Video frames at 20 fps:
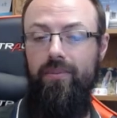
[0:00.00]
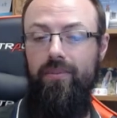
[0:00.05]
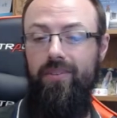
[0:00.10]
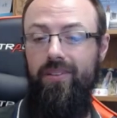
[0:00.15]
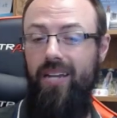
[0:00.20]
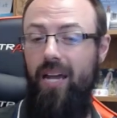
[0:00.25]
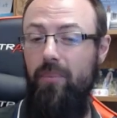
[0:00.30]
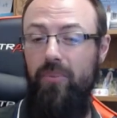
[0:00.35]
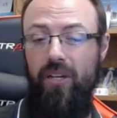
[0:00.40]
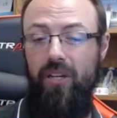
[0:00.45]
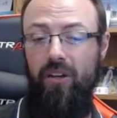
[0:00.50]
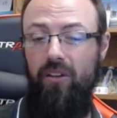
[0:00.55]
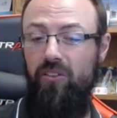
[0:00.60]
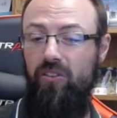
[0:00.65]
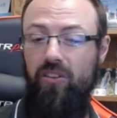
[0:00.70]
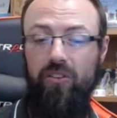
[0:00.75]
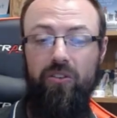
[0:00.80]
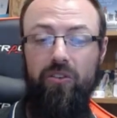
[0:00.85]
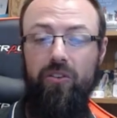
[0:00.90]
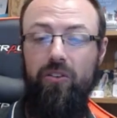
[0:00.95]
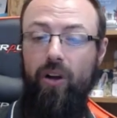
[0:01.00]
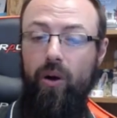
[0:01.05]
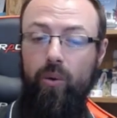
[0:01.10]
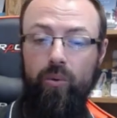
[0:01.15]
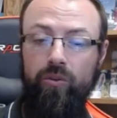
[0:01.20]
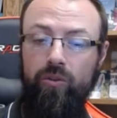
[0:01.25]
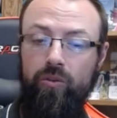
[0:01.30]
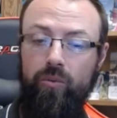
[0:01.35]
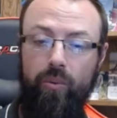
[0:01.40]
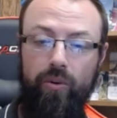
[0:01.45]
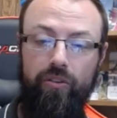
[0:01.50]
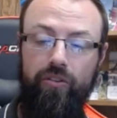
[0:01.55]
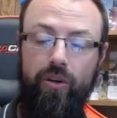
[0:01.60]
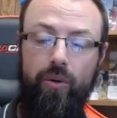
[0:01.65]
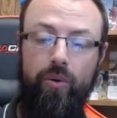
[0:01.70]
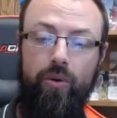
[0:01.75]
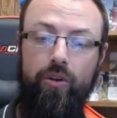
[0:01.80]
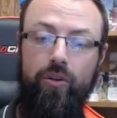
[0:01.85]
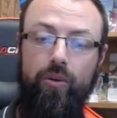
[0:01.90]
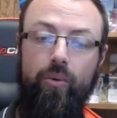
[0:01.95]
not because the stones were so
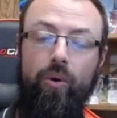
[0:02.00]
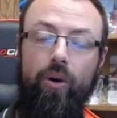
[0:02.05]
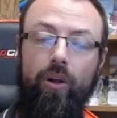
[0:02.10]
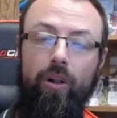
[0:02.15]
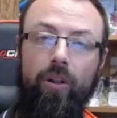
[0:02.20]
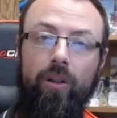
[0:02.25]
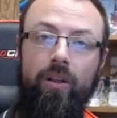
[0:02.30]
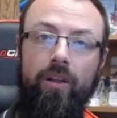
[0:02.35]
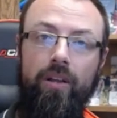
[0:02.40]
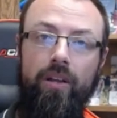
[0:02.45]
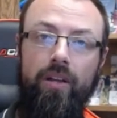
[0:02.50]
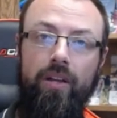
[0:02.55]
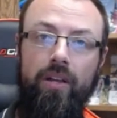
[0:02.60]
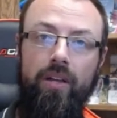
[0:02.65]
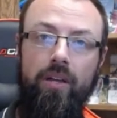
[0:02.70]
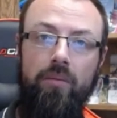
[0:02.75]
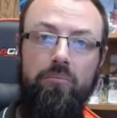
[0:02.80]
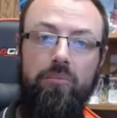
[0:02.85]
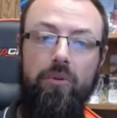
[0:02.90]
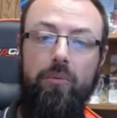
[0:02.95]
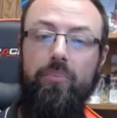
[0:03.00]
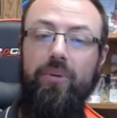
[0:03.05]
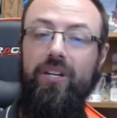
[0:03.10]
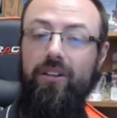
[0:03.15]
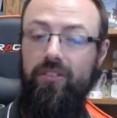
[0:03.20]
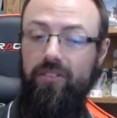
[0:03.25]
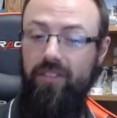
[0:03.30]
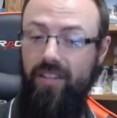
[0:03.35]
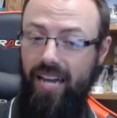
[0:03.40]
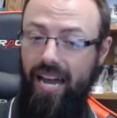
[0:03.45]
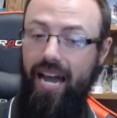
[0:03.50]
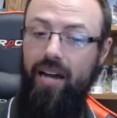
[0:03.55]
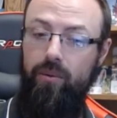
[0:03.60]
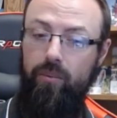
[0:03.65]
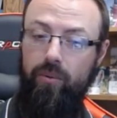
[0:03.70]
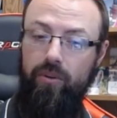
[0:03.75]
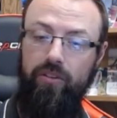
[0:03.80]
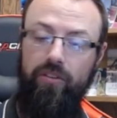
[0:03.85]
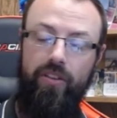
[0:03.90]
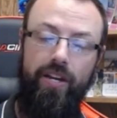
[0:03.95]
cool, but because God
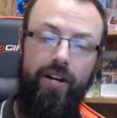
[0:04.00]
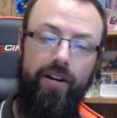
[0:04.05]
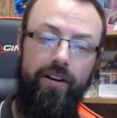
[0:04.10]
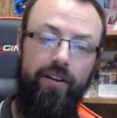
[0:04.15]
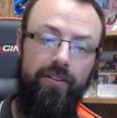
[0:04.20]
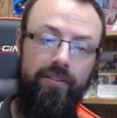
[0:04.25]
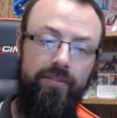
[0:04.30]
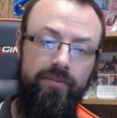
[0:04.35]
was there